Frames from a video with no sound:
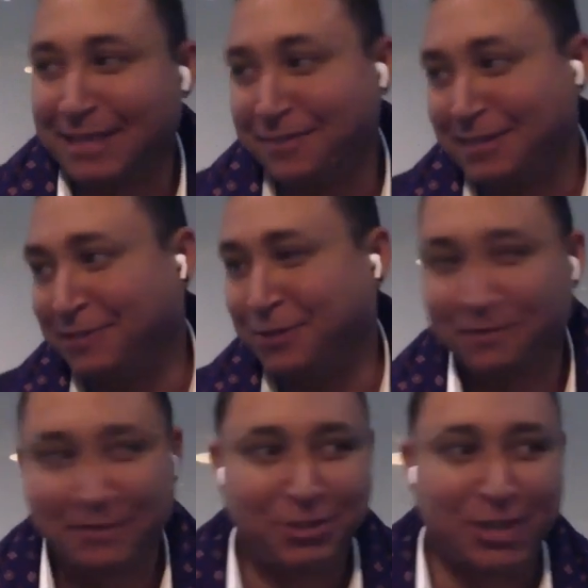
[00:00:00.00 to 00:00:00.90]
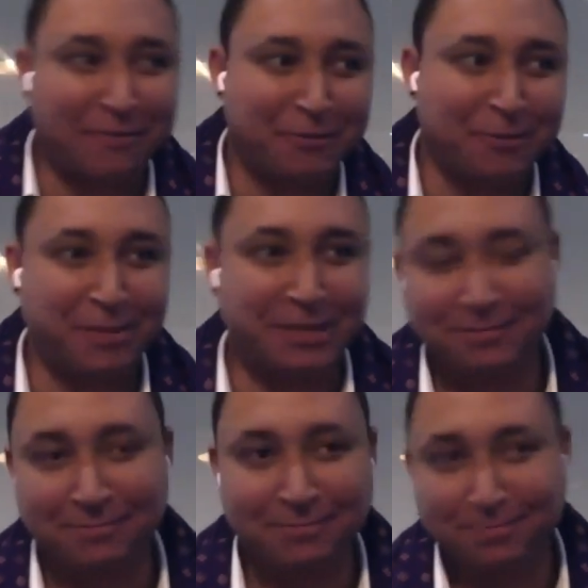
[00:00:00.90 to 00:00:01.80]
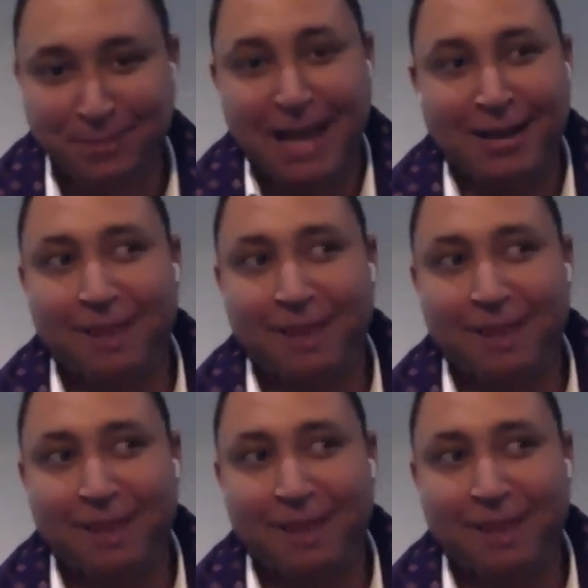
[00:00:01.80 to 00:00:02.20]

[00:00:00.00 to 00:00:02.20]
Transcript: have another coffee, chat for a bit, and bang,